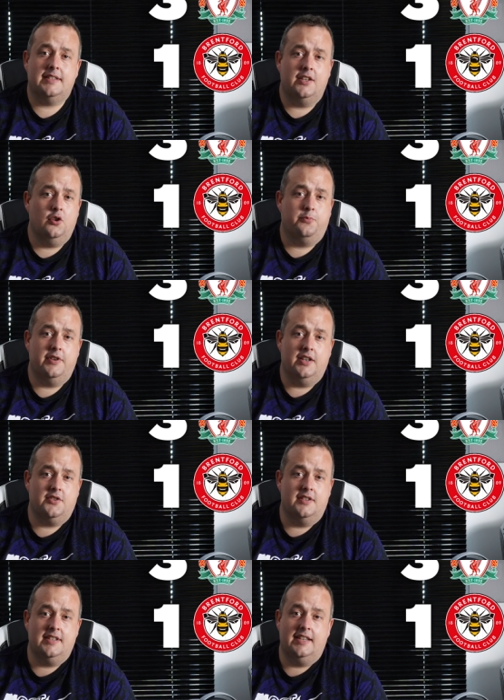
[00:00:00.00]
Get your
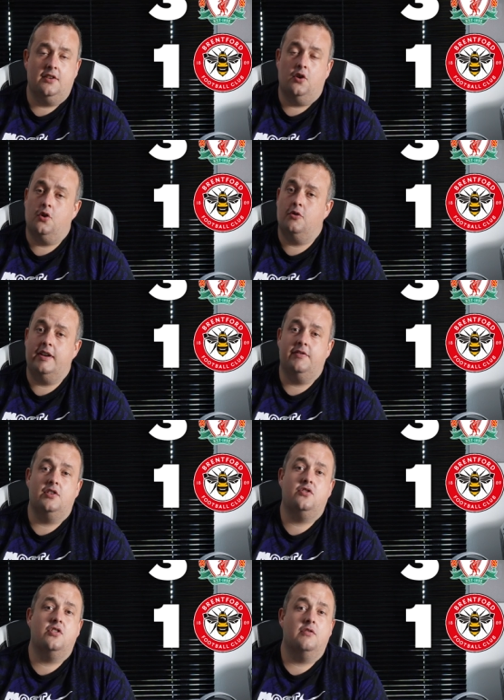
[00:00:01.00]
predictions in, or
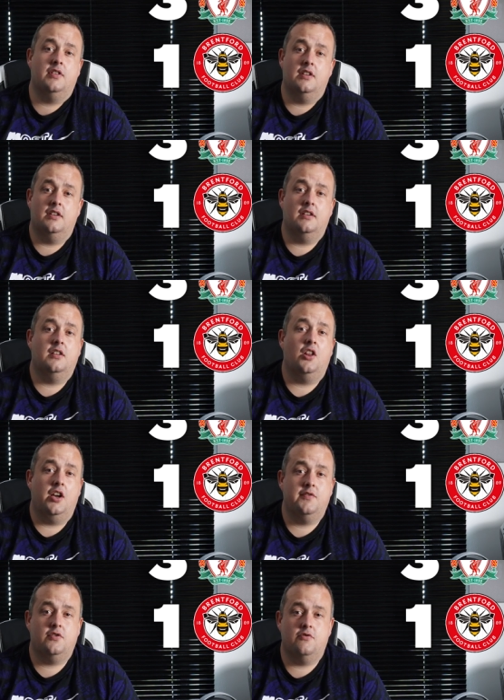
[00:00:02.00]
even during the
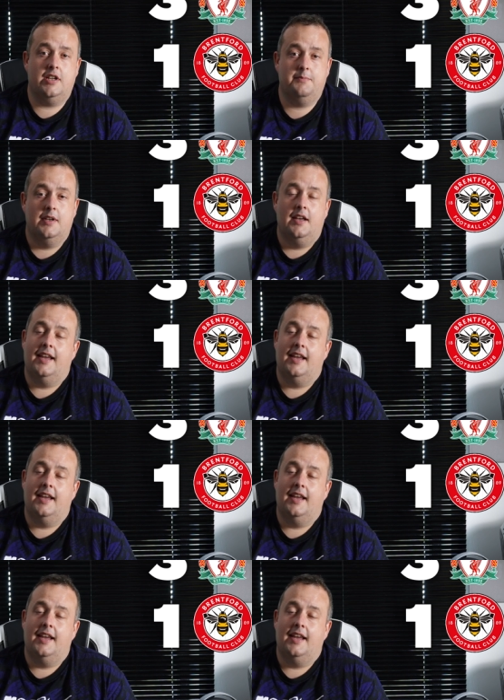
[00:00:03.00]
live stream,